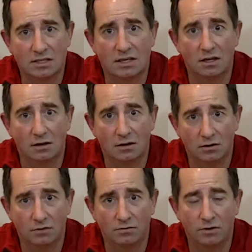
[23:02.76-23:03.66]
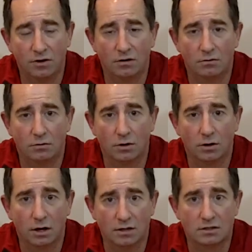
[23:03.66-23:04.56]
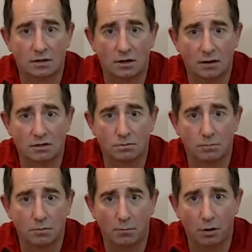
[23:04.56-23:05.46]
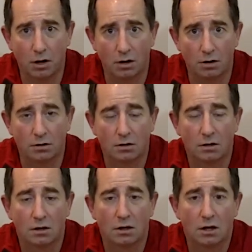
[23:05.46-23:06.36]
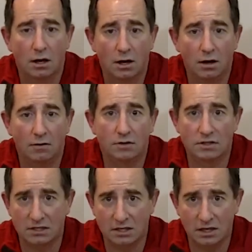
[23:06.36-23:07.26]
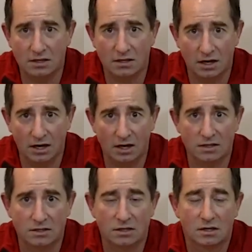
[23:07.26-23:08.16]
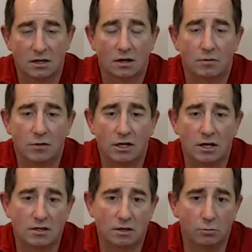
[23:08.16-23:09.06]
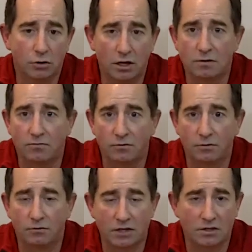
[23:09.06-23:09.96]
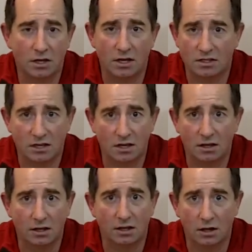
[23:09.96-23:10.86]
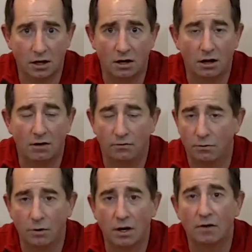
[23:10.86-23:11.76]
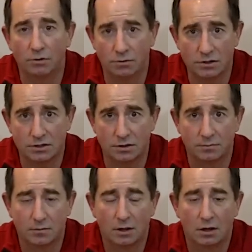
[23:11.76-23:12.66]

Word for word: skin in your foot, where a, a, a part of the skin dies because a blood vessel has suddenly clotted off for whatever reason.